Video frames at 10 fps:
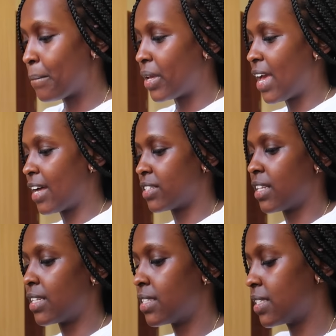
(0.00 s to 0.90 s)
But yeah, so
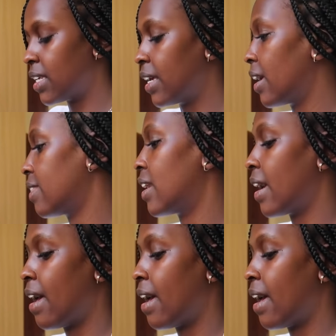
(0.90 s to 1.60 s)
that's the skincare that I